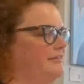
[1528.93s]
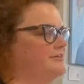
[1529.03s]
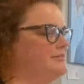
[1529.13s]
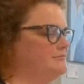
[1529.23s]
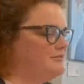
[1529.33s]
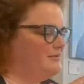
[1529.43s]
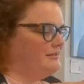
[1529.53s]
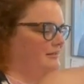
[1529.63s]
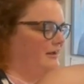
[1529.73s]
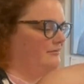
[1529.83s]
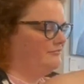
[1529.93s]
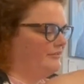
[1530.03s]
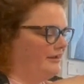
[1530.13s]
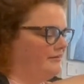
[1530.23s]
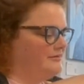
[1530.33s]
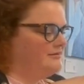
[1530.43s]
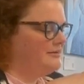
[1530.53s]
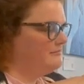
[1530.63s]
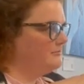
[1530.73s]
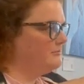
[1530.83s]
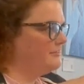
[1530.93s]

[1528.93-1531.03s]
There seems to be a lot of like neat little